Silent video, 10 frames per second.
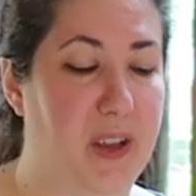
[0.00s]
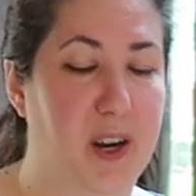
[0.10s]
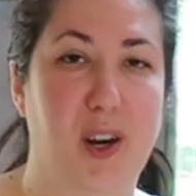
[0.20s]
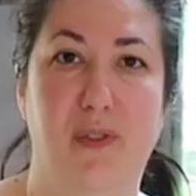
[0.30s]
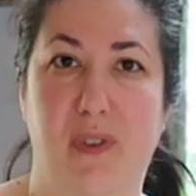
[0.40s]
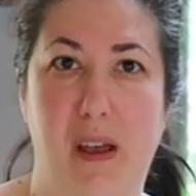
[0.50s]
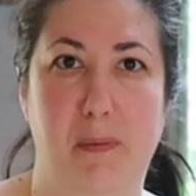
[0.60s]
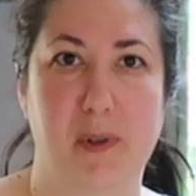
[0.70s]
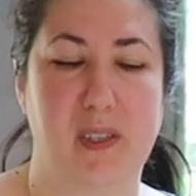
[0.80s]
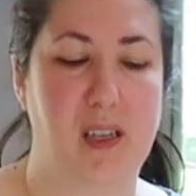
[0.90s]
vinegar,
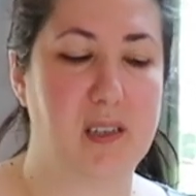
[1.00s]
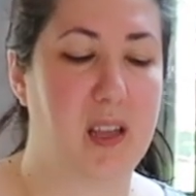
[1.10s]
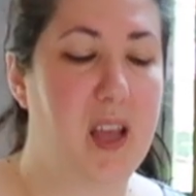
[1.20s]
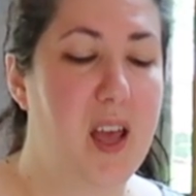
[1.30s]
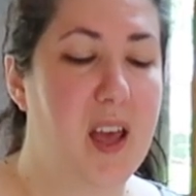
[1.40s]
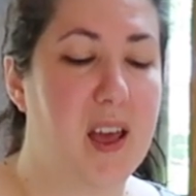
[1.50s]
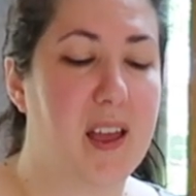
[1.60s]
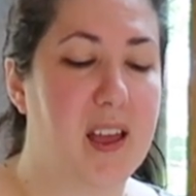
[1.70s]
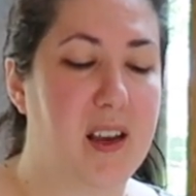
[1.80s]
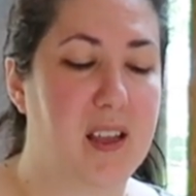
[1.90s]
5%,
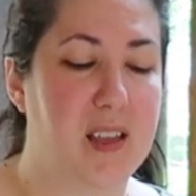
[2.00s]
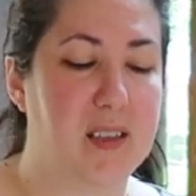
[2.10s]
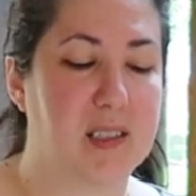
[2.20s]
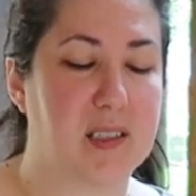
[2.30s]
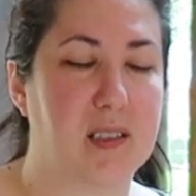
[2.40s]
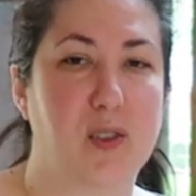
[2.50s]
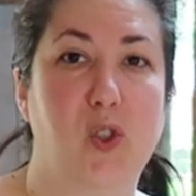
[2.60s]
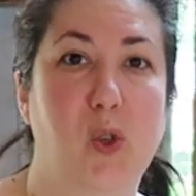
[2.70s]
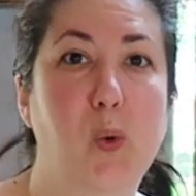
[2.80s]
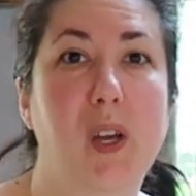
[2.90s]
it is
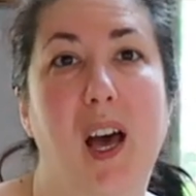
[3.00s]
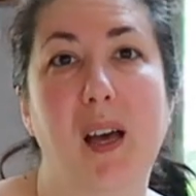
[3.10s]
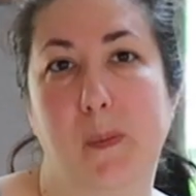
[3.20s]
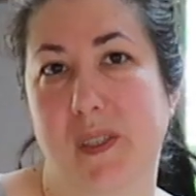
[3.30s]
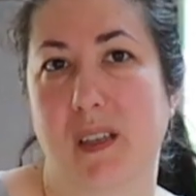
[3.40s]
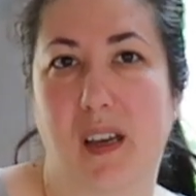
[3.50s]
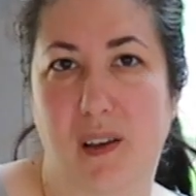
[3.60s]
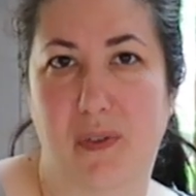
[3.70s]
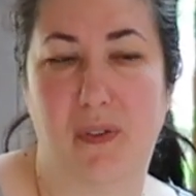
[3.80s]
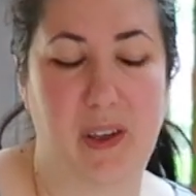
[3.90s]
2 cups
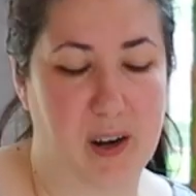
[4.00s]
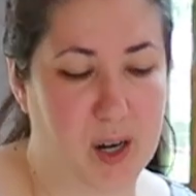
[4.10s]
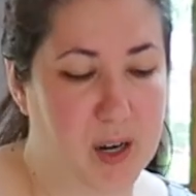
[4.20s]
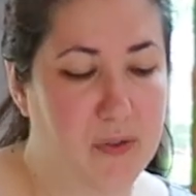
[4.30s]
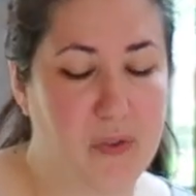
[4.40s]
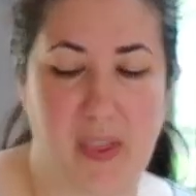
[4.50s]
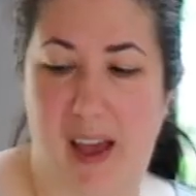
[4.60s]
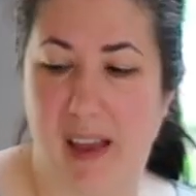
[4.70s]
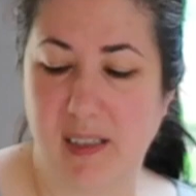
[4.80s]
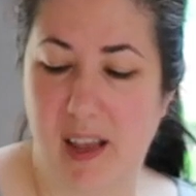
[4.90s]
of vinegar for
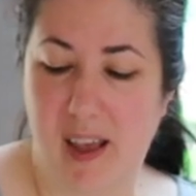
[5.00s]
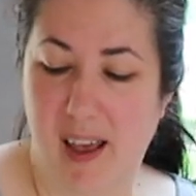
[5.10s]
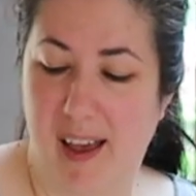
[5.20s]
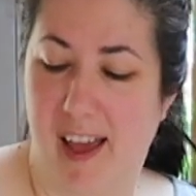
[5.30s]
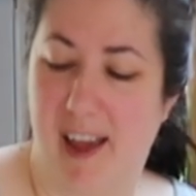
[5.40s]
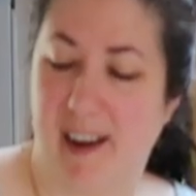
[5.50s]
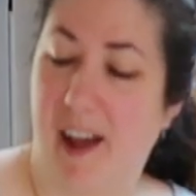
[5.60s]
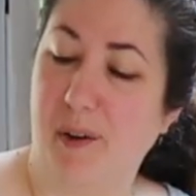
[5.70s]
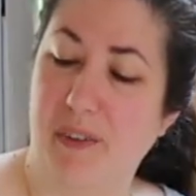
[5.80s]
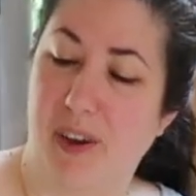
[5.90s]
that. And
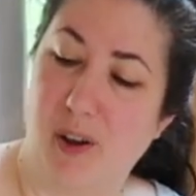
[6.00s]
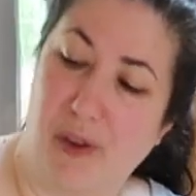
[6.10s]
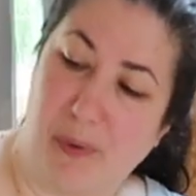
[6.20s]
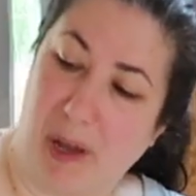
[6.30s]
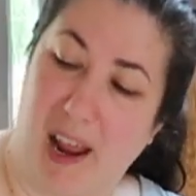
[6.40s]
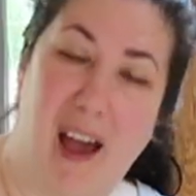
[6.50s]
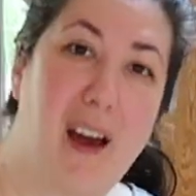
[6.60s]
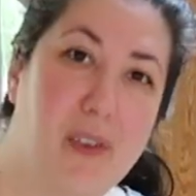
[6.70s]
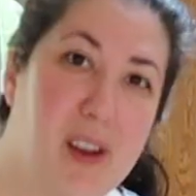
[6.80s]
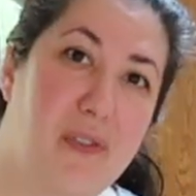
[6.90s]
I don't even know if I'm going to
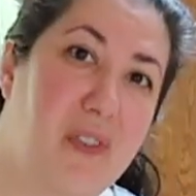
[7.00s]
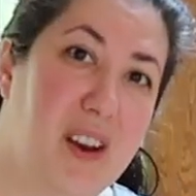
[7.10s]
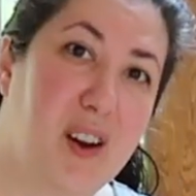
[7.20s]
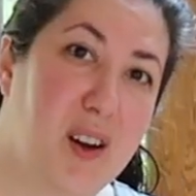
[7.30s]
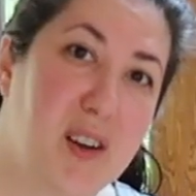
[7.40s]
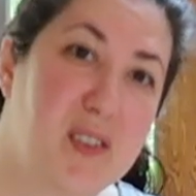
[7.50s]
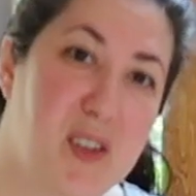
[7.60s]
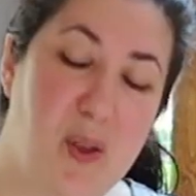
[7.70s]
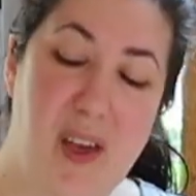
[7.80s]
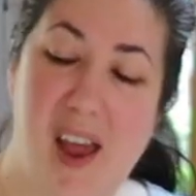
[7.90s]
have enough vinegar to
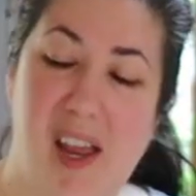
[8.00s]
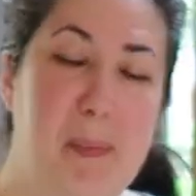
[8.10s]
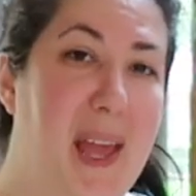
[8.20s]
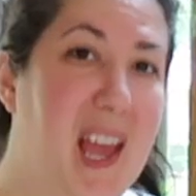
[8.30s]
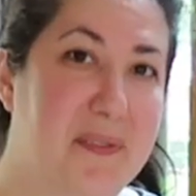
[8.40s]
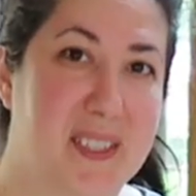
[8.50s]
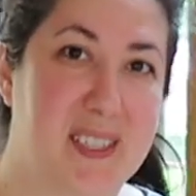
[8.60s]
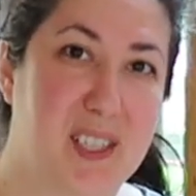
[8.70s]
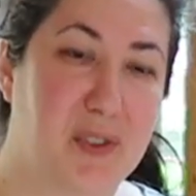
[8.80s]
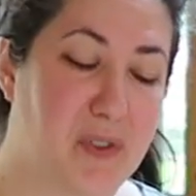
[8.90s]
do that. I may have to
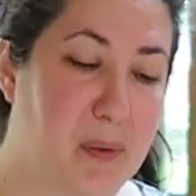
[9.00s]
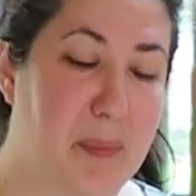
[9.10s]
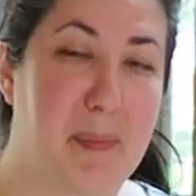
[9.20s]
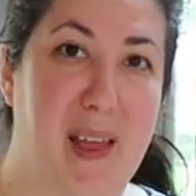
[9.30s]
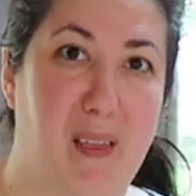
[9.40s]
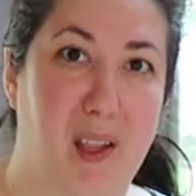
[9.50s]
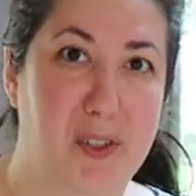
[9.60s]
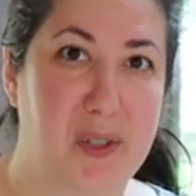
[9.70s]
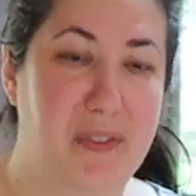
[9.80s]
steal from my laundry